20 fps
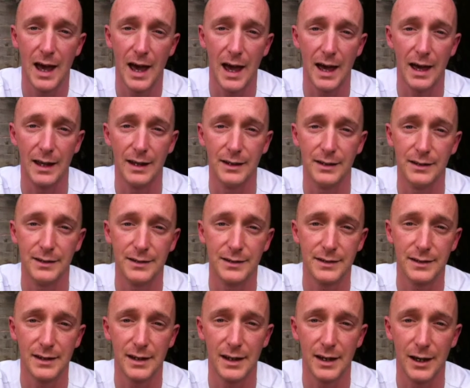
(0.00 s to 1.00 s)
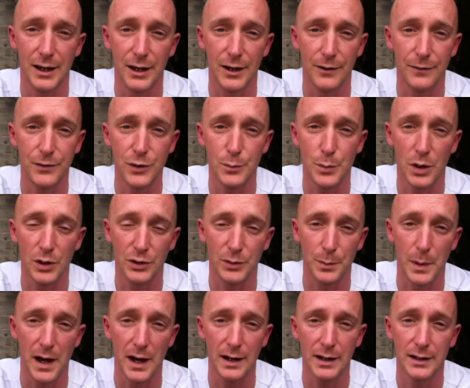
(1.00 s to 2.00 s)
and a few posts
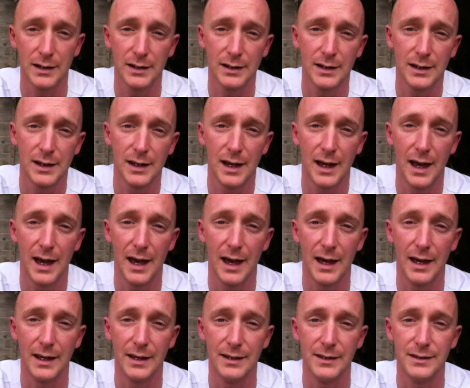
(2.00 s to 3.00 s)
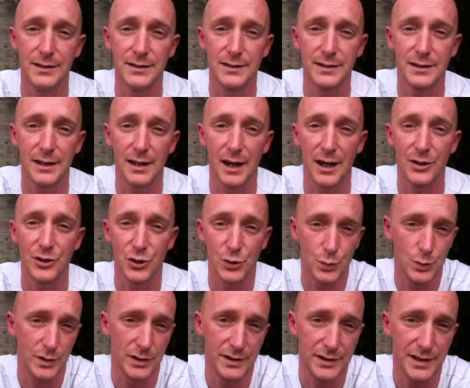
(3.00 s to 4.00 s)
back, and I
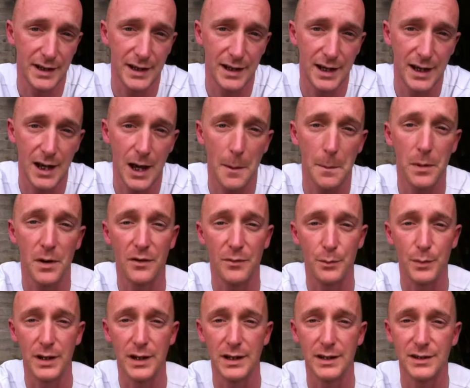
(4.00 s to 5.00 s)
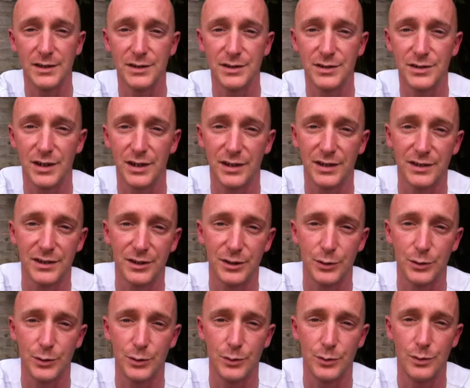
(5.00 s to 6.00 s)
just wanted to take a couple of minutes just
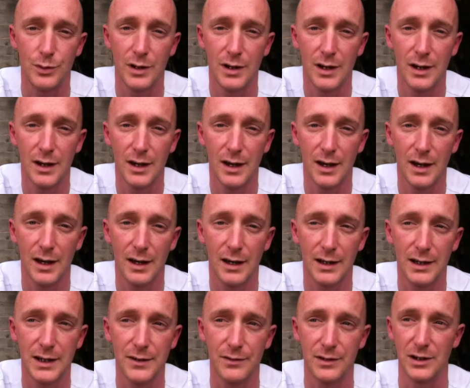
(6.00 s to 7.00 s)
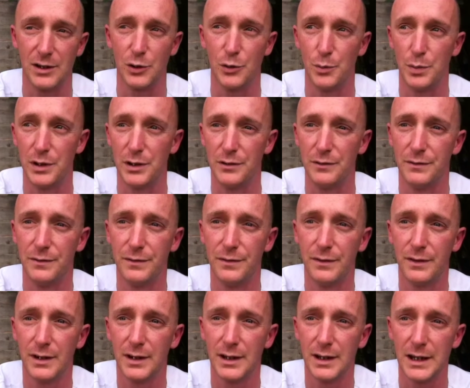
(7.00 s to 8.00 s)
to give a little bit of
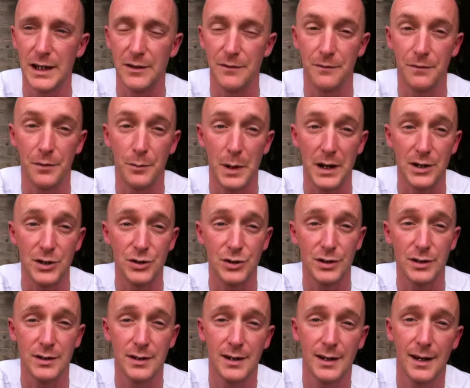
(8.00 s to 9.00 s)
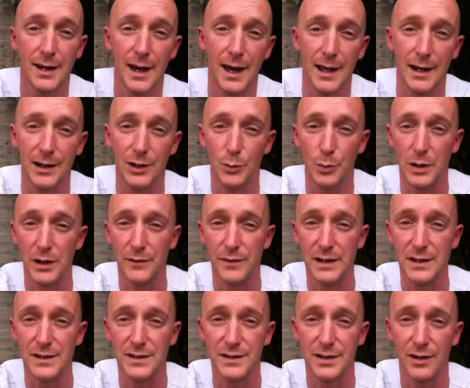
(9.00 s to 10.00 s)
information and a little bit of
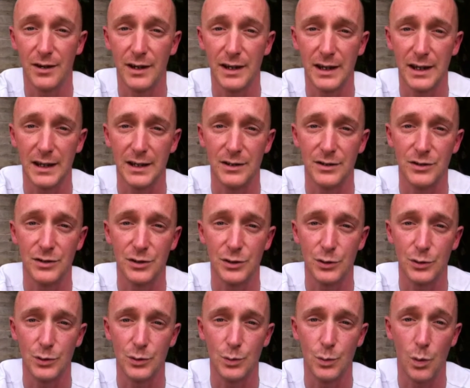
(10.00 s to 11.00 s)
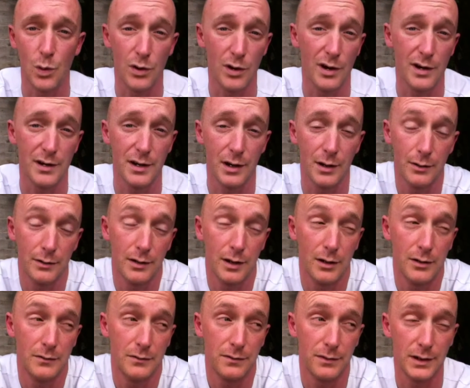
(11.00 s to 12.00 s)
insight into what I know, and
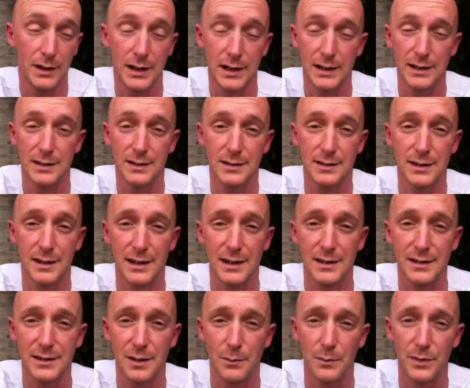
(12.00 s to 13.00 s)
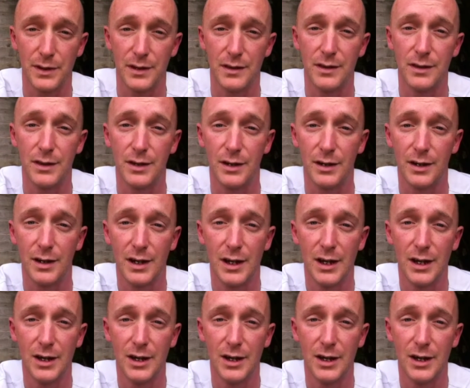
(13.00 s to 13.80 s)
hopefully it's something that